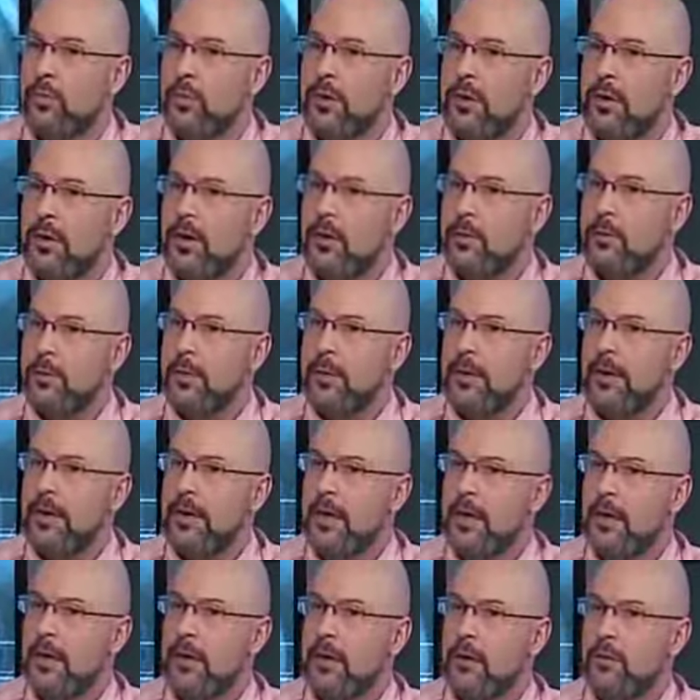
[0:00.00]
Where are you
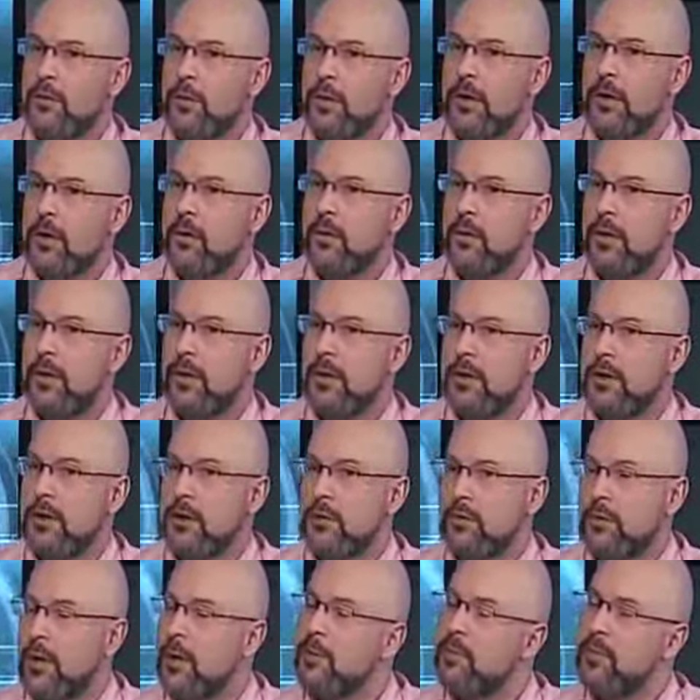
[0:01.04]
playing? Where are you going
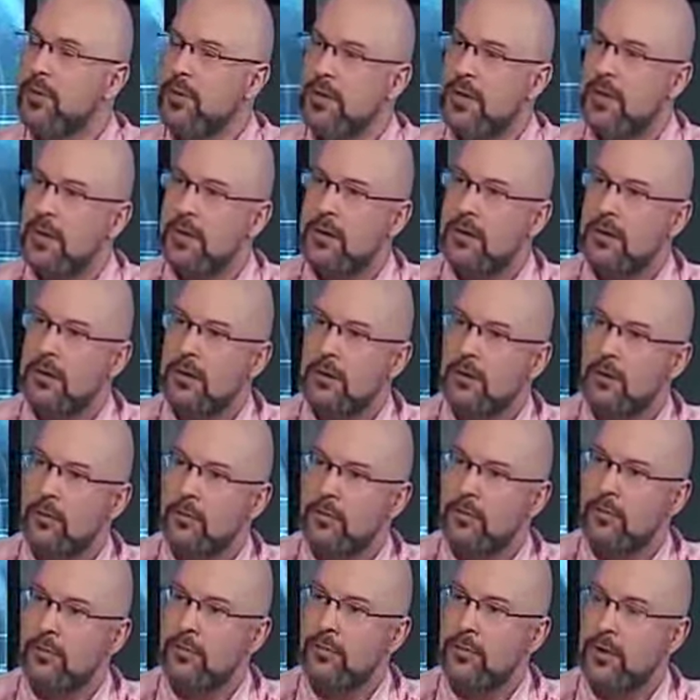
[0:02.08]
to represent your
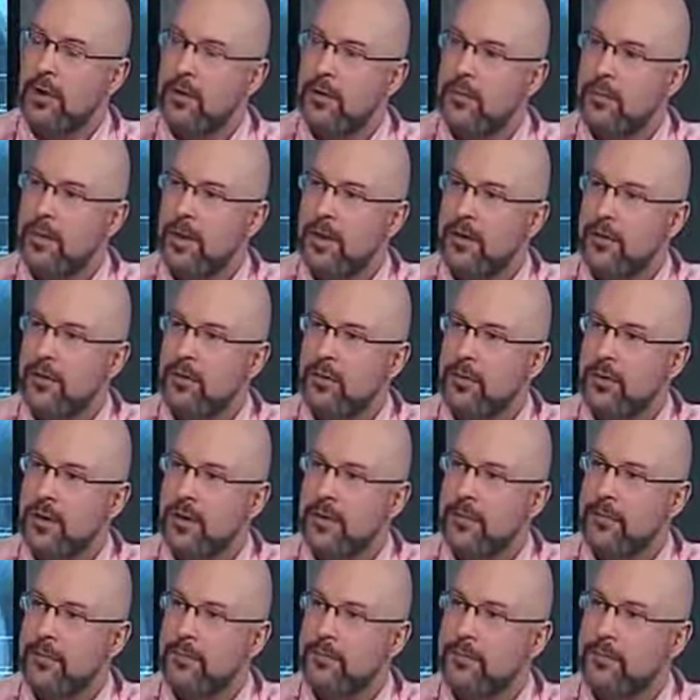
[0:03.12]
documentary?